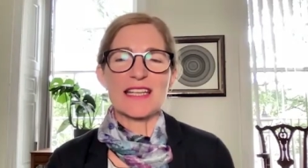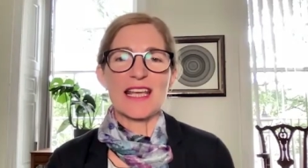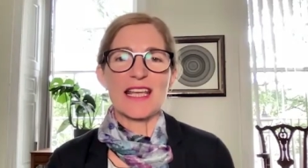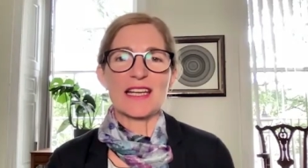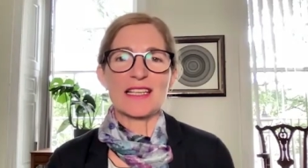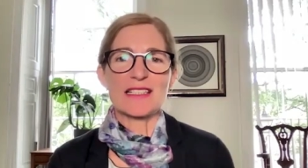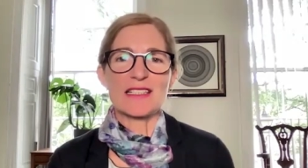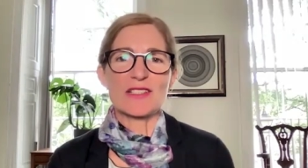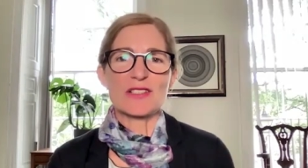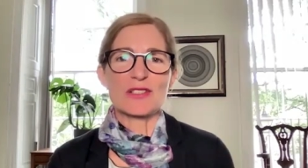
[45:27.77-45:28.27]

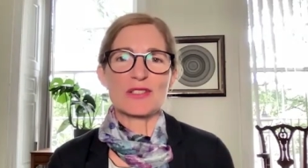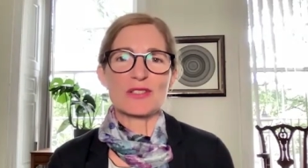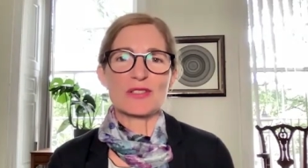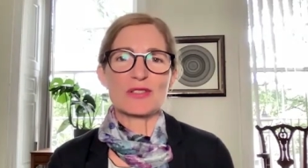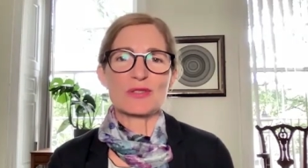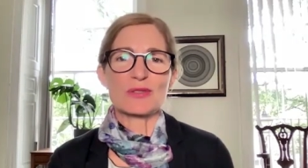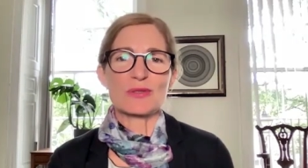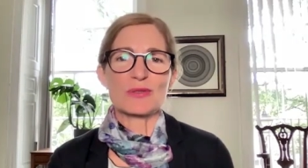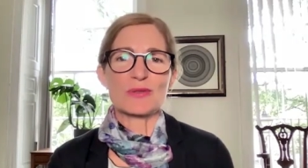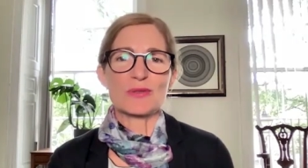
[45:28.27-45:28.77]
And
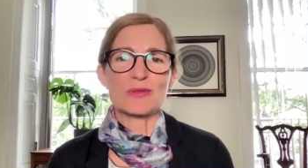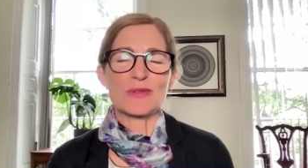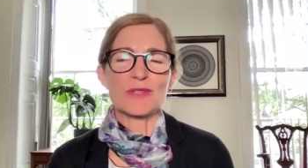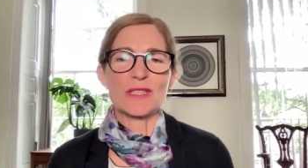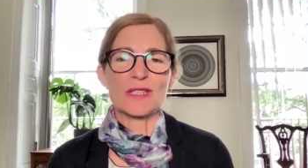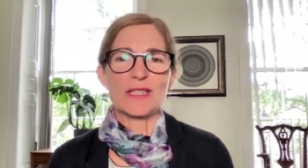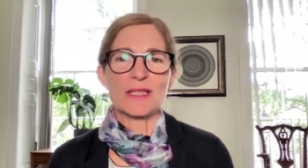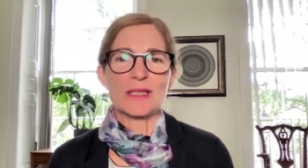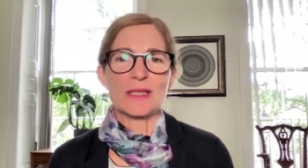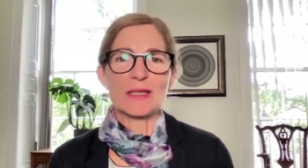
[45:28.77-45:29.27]
to
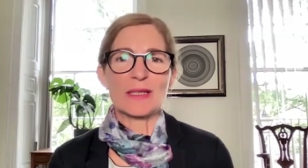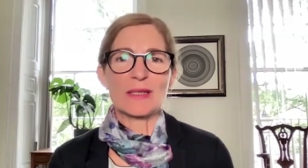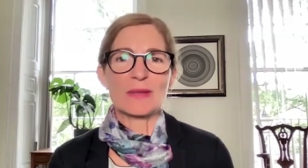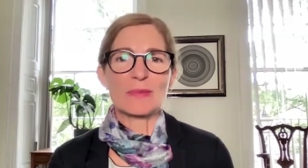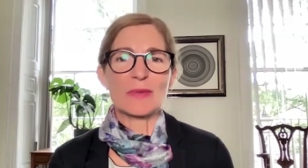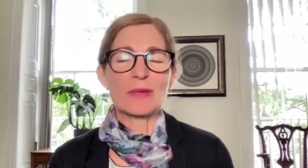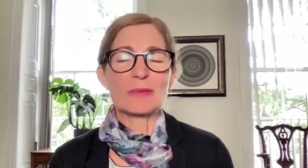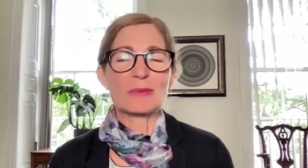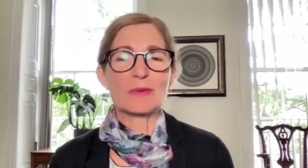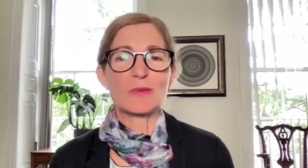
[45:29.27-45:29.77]
the
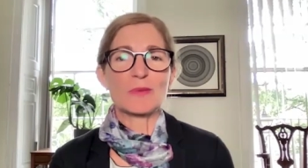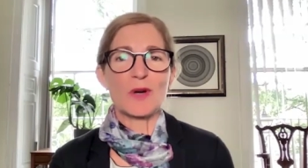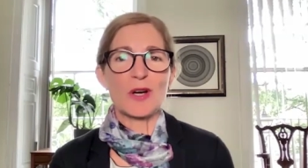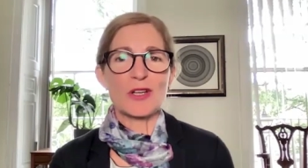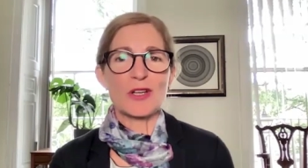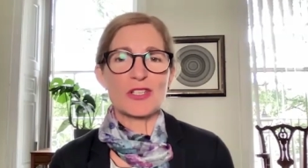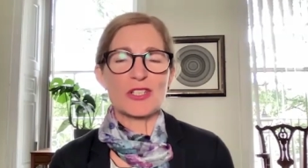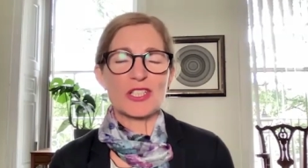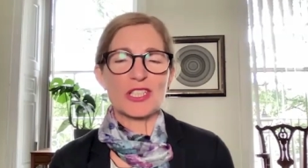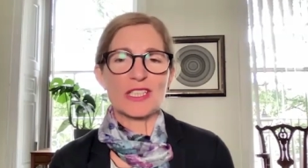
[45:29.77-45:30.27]
people
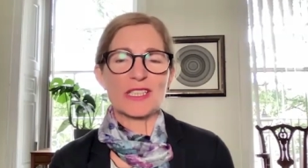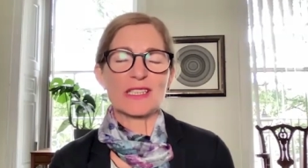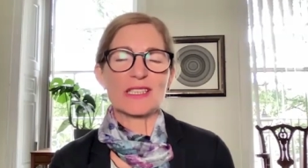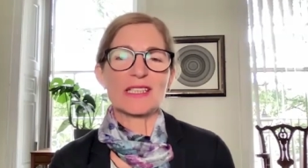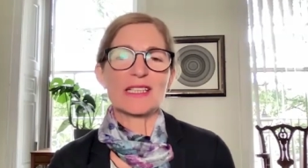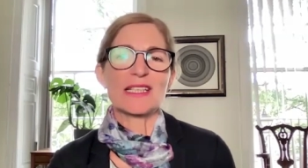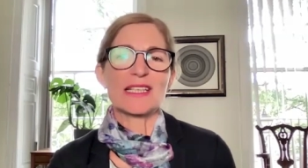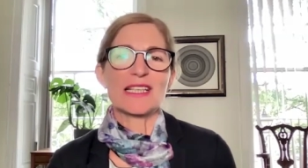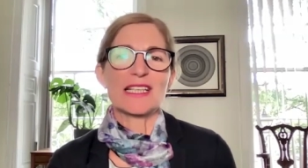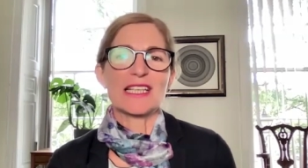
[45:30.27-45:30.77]
watching,